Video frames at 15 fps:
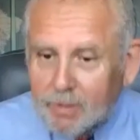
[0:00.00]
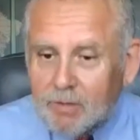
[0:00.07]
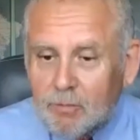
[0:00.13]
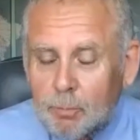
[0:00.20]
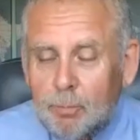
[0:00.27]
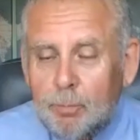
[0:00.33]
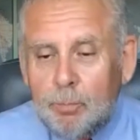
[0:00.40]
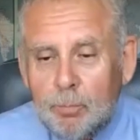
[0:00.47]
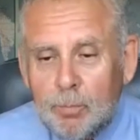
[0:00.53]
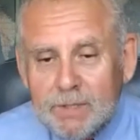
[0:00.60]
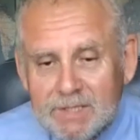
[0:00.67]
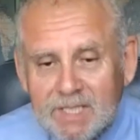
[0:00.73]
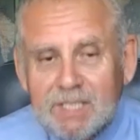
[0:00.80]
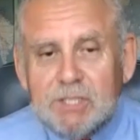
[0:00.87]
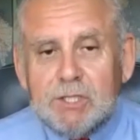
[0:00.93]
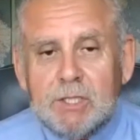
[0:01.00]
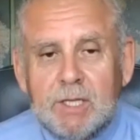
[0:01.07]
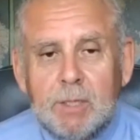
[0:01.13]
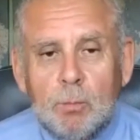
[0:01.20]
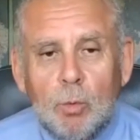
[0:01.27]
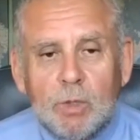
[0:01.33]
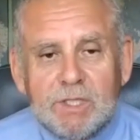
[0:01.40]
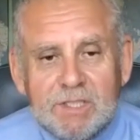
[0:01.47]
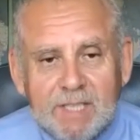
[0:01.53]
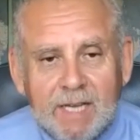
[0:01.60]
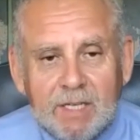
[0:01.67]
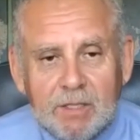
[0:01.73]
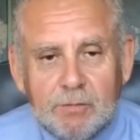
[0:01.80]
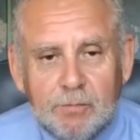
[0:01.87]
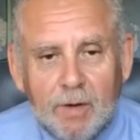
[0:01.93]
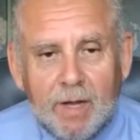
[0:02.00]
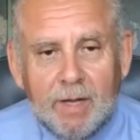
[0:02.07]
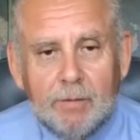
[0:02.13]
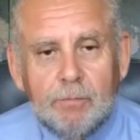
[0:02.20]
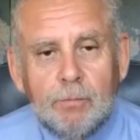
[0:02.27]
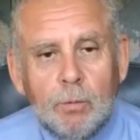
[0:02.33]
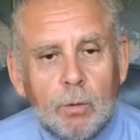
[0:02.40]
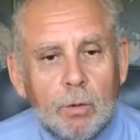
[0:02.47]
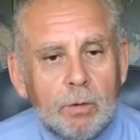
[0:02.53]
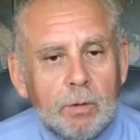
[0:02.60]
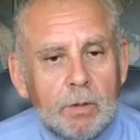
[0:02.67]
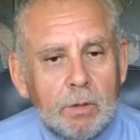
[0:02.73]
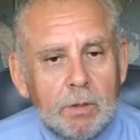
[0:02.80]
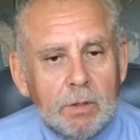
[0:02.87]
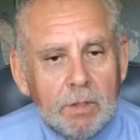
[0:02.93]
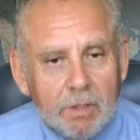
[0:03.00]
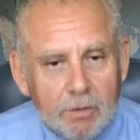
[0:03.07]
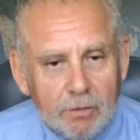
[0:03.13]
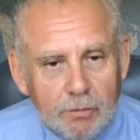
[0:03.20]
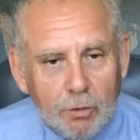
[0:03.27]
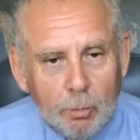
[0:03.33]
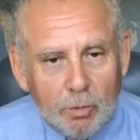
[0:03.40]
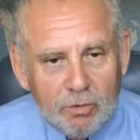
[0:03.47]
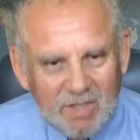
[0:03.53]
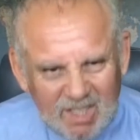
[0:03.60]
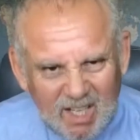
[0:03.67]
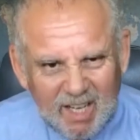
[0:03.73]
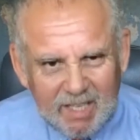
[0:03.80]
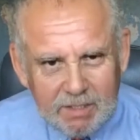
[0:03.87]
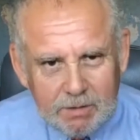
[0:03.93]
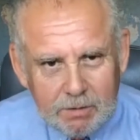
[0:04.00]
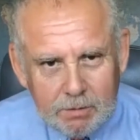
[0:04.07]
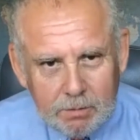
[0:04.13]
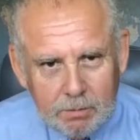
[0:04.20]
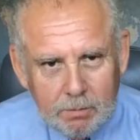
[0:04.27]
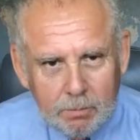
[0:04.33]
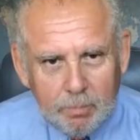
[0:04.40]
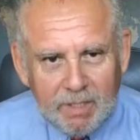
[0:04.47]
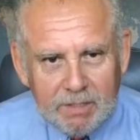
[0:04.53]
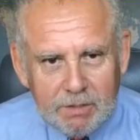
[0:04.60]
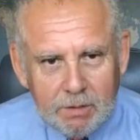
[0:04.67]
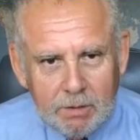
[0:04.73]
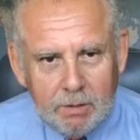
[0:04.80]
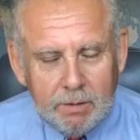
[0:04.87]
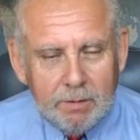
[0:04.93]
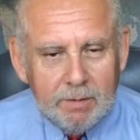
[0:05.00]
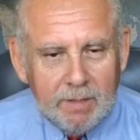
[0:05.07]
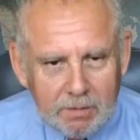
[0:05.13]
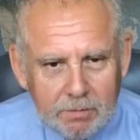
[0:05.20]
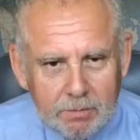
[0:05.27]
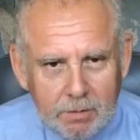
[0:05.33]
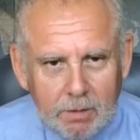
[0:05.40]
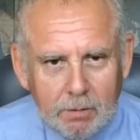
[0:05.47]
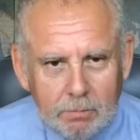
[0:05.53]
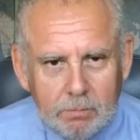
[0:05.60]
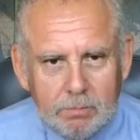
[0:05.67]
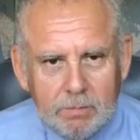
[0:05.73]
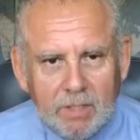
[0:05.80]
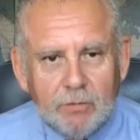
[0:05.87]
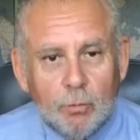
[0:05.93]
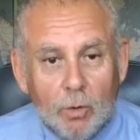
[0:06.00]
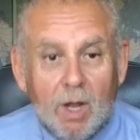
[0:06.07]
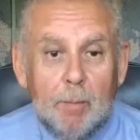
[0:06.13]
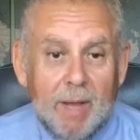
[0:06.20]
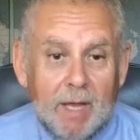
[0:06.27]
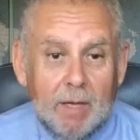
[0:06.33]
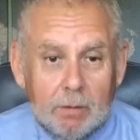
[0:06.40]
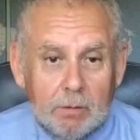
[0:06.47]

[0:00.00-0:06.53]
it's potentially more satisfying for consumers, the clients, basically. That's where I'm at.